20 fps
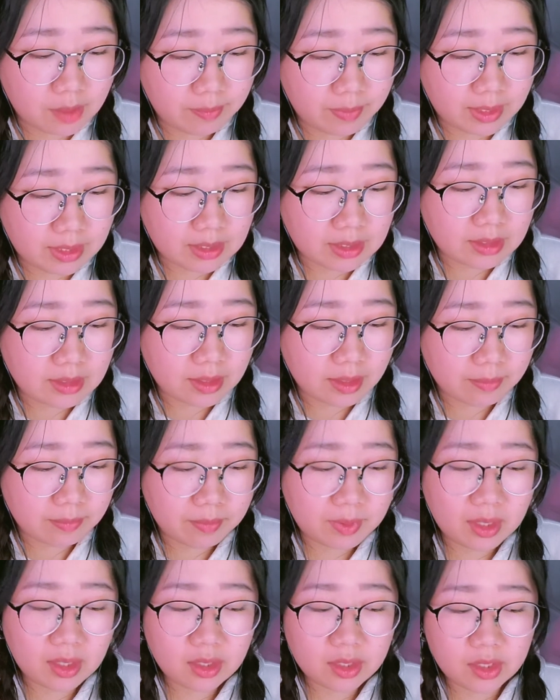topics
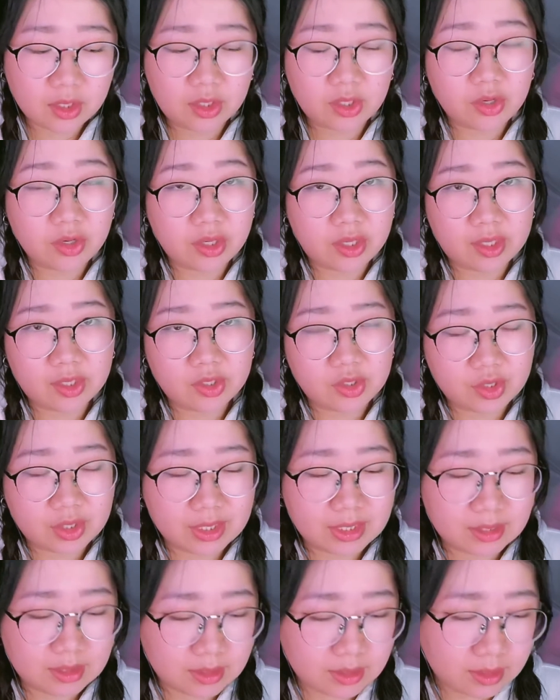that pique your
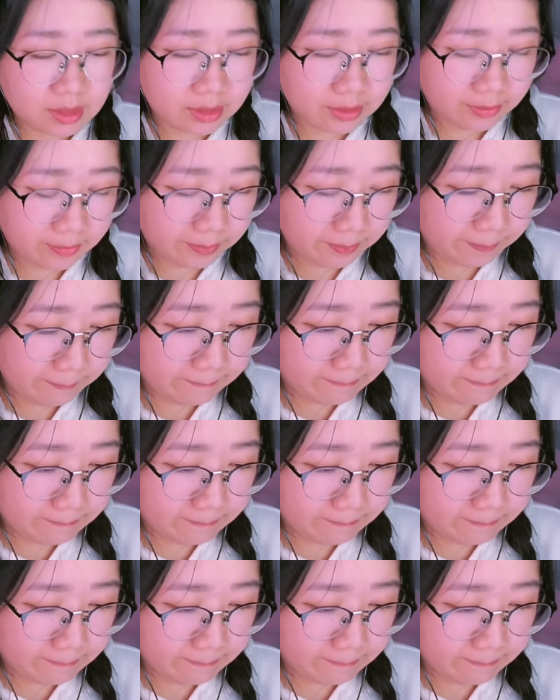interest.